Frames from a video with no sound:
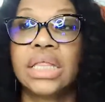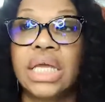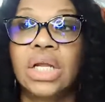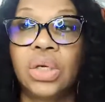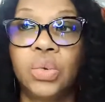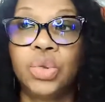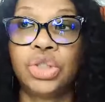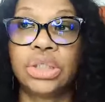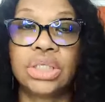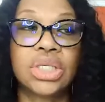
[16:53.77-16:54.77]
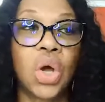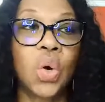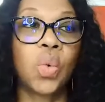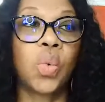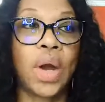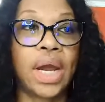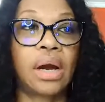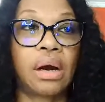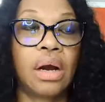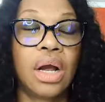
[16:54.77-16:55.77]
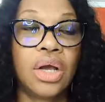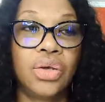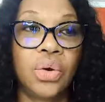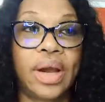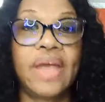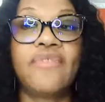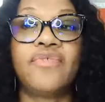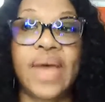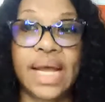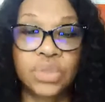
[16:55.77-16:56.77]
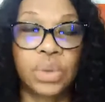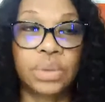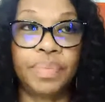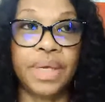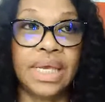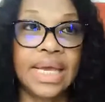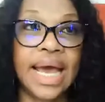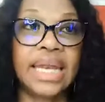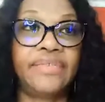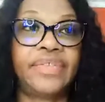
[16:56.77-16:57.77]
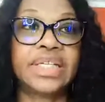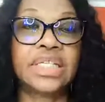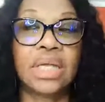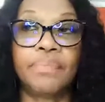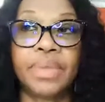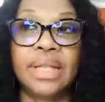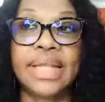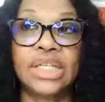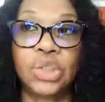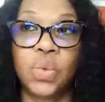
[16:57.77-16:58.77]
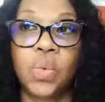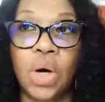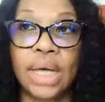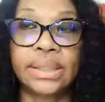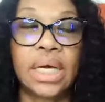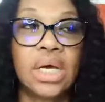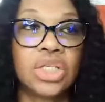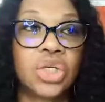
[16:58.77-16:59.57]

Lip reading: the inclusions, where your events will be, and if it's something that you want.